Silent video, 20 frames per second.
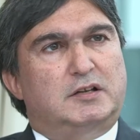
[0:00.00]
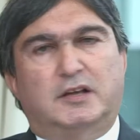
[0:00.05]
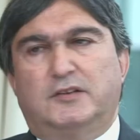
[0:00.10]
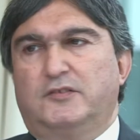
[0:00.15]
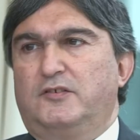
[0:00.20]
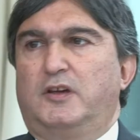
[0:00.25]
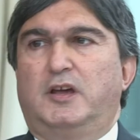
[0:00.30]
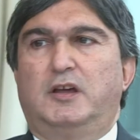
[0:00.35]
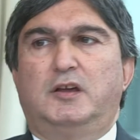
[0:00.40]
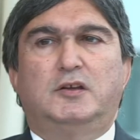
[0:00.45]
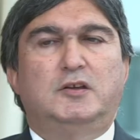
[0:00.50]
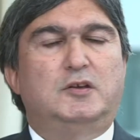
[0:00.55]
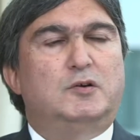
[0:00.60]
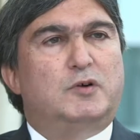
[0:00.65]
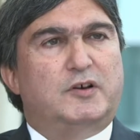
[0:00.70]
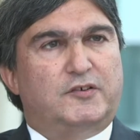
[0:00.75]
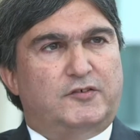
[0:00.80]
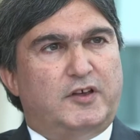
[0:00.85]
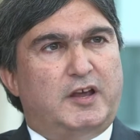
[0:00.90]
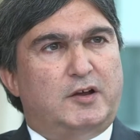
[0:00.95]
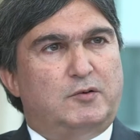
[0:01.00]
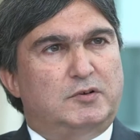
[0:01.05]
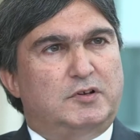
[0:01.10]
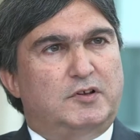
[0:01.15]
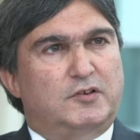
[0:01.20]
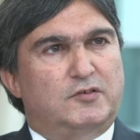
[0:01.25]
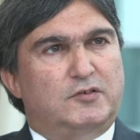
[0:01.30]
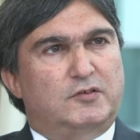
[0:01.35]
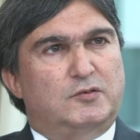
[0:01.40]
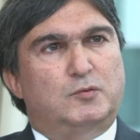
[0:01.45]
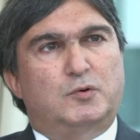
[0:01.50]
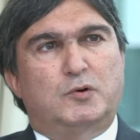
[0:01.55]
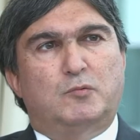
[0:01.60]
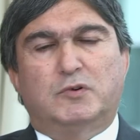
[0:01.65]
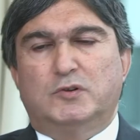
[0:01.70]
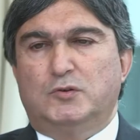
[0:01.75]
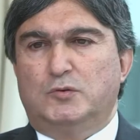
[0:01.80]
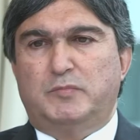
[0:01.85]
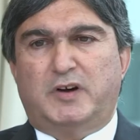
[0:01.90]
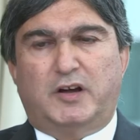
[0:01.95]
Let's say US equities. Do we
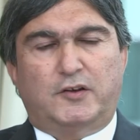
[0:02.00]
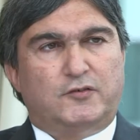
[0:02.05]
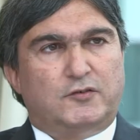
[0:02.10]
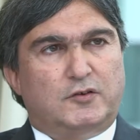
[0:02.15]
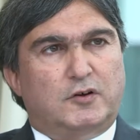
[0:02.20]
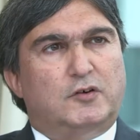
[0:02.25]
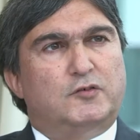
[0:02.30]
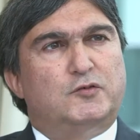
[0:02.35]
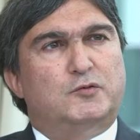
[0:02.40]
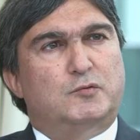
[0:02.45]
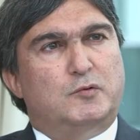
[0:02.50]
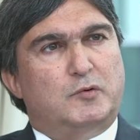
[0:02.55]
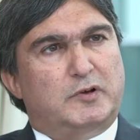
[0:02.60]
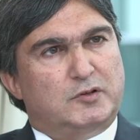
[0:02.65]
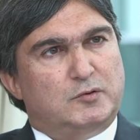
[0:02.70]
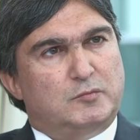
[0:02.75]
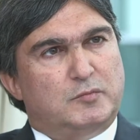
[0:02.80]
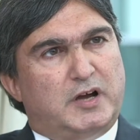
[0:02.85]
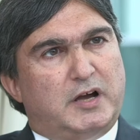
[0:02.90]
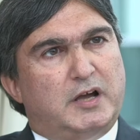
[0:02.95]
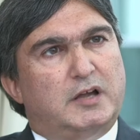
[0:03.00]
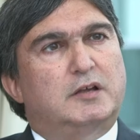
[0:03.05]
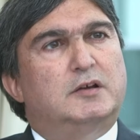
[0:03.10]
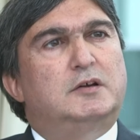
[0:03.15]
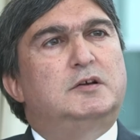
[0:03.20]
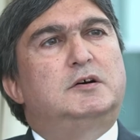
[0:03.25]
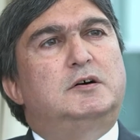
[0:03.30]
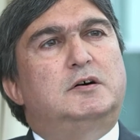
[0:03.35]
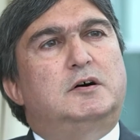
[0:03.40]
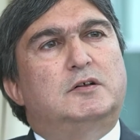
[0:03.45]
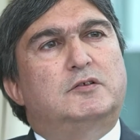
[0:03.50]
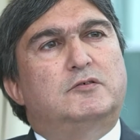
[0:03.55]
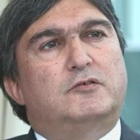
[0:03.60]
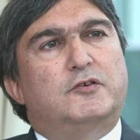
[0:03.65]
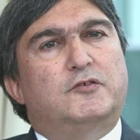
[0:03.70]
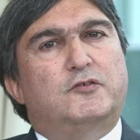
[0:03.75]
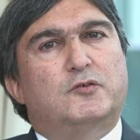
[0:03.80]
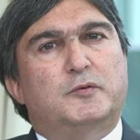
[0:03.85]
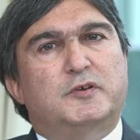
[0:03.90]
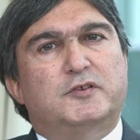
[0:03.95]
want to buy stocks? Do we want to buy other
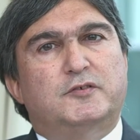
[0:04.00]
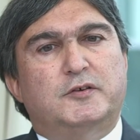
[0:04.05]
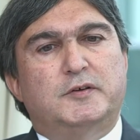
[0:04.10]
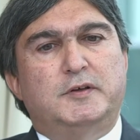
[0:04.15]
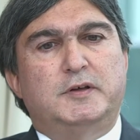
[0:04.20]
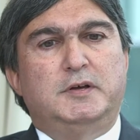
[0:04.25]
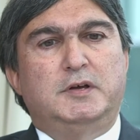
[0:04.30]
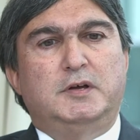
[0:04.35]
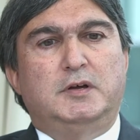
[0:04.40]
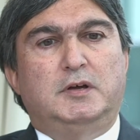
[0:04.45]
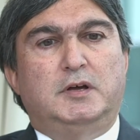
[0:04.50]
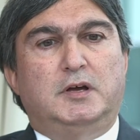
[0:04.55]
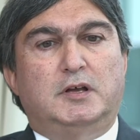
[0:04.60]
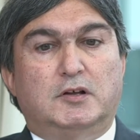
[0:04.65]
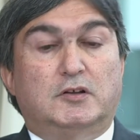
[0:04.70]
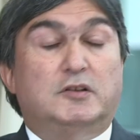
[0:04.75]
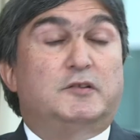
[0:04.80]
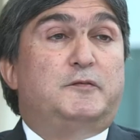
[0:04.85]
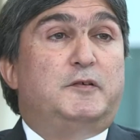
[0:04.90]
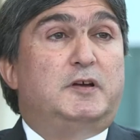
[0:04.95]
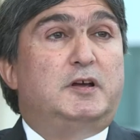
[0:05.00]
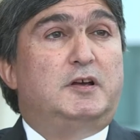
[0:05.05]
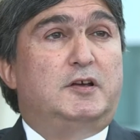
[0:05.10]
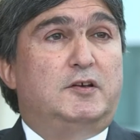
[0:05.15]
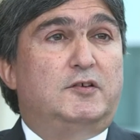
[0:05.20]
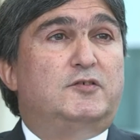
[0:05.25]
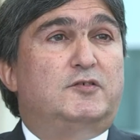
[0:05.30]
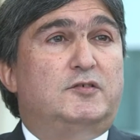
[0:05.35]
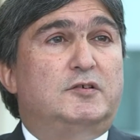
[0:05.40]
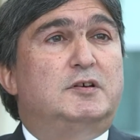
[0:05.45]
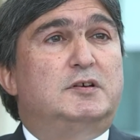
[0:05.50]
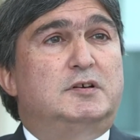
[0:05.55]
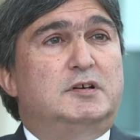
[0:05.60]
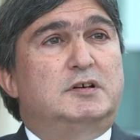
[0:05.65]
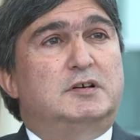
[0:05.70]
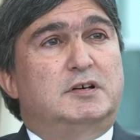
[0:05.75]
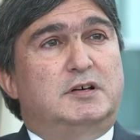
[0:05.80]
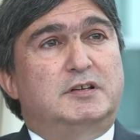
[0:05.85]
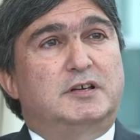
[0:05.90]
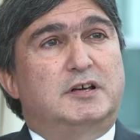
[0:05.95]
instruments? And the other thing is,
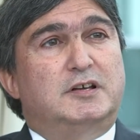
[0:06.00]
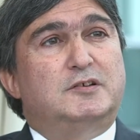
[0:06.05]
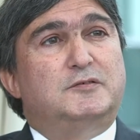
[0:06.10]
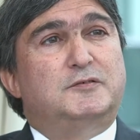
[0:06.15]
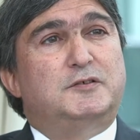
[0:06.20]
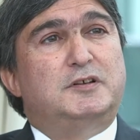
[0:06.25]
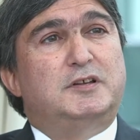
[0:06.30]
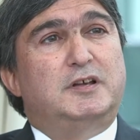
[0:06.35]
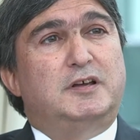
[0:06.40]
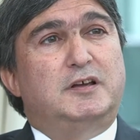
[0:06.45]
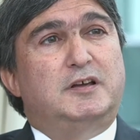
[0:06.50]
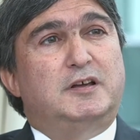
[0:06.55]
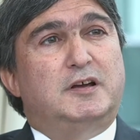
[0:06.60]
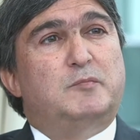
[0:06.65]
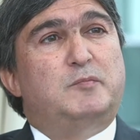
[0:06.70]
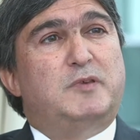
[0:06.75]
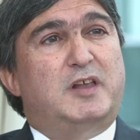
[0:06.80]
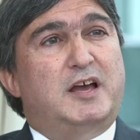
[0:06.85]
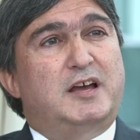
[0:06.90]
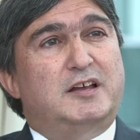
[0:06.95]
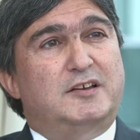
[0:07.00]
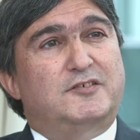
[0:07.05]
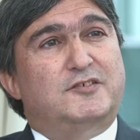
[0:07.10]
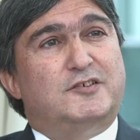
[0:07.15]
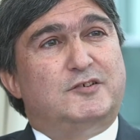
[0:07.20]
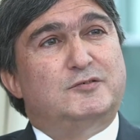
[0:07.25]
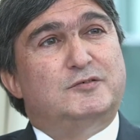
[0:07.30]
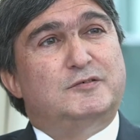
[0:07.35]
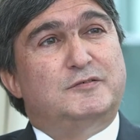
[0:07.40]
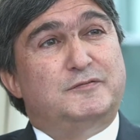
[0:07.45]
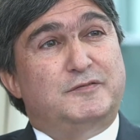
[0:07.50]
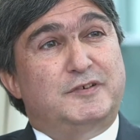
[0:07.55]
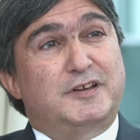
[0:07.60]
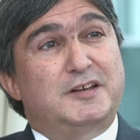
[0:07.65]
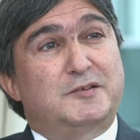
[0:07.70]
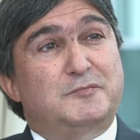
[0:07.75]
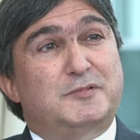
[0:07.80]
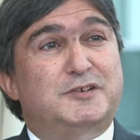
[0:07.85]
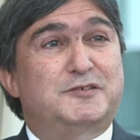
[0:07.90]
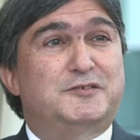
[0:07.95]
at the end of the day, a plan is a good
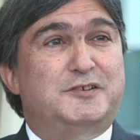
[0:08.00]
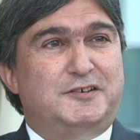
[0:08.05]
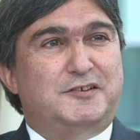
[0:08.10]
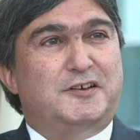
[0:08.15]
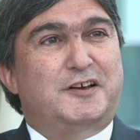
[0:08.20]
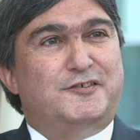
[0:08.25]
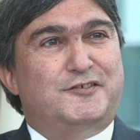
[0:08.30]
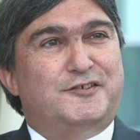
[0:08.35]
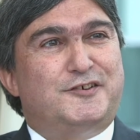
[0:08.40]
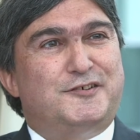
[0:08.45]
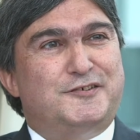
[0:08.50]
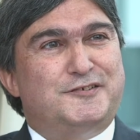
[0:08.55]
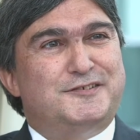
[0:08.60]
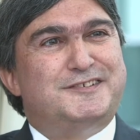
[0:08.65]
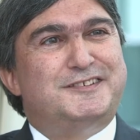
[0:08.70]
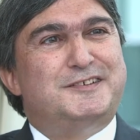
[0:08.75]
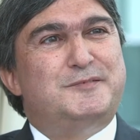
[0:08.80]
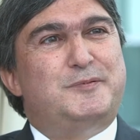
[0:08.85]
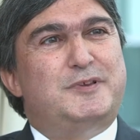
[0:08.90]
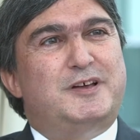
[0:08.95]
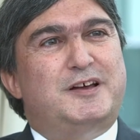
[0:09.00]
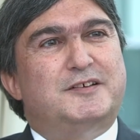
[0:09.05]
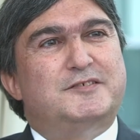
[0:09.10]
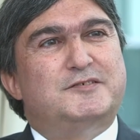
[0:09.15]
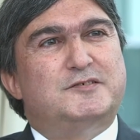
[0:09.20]
thing, but you need to execute on the plan.